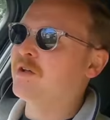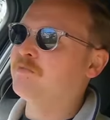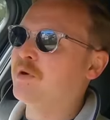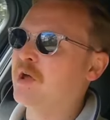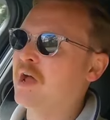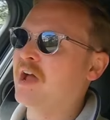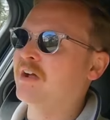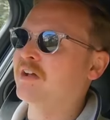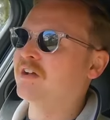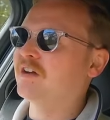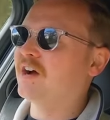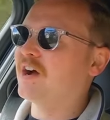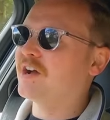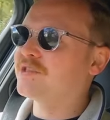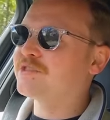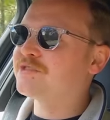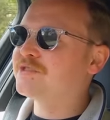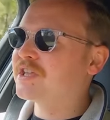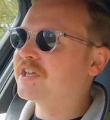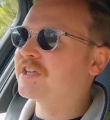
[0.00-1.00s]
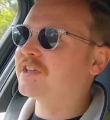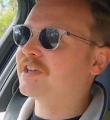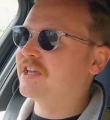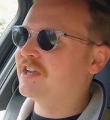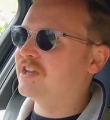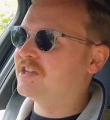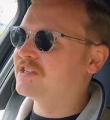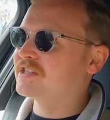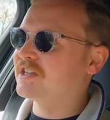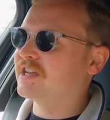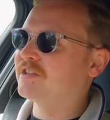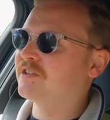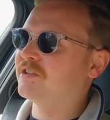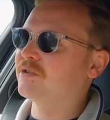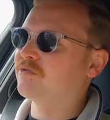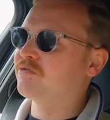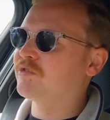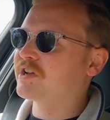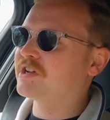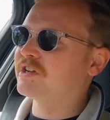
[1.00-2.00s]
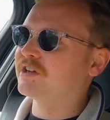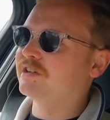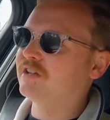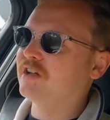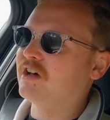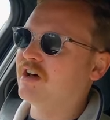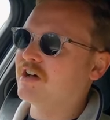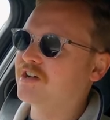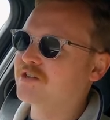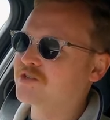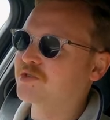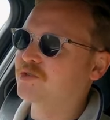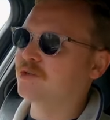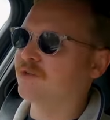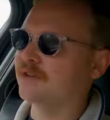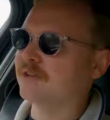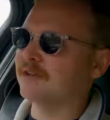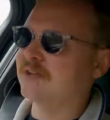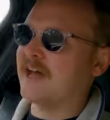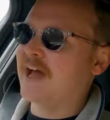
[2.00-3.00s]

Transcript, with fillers: out back. I think it is either the rear glass or a